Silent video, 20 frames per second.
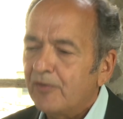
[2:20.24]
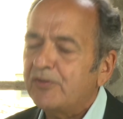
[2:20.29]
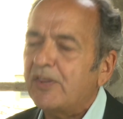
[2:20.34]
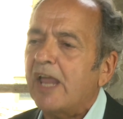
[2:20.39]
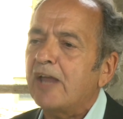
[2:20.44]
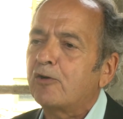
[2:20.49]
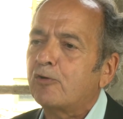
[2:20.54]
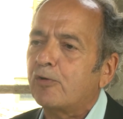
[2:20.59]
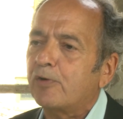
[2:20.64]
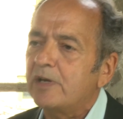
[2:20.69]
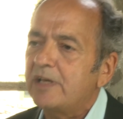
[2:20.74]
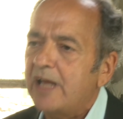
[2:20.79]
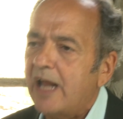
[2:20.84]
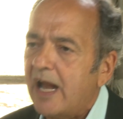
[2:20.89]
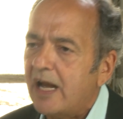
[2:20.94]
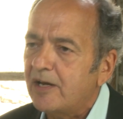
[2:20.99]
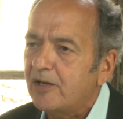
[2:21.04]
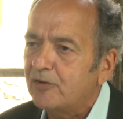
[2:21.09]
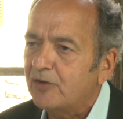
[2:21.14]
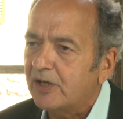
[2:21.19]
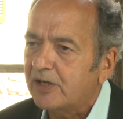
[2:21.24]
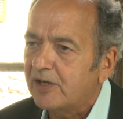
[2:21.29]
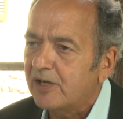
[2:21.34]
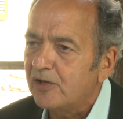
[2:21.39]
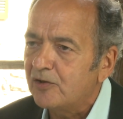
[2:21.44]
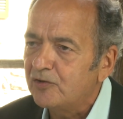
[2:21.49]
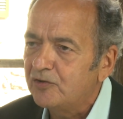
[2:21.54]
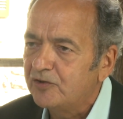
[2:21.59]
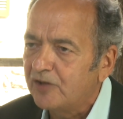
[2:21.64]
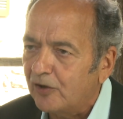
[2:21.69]
They created the
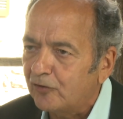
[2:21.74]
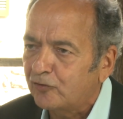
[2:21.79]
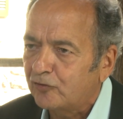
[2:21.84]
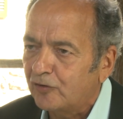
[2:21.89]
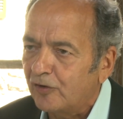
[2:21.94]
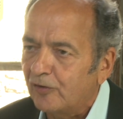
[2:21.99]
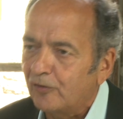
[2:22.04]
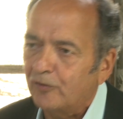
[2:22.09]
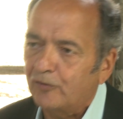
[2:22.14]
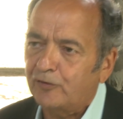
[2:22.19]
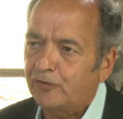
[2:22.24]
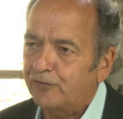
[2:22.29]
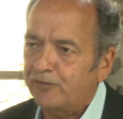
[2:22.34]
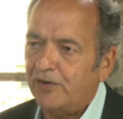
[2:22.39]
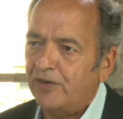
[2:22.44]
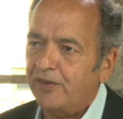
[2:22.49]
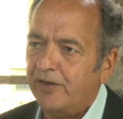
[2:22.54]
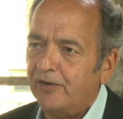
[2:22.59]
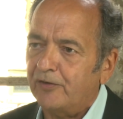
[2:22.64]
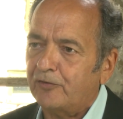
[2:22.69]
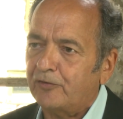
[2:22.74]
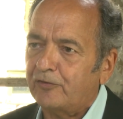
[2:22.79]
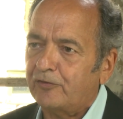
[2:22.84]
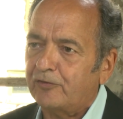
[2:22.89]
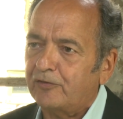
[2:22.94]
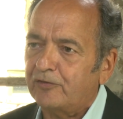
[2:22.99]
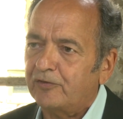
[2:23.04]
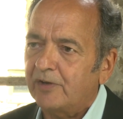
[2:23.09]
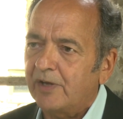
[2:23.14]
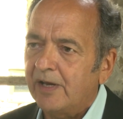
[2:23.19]
conditions for
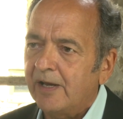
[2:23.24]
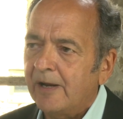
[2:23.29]
this.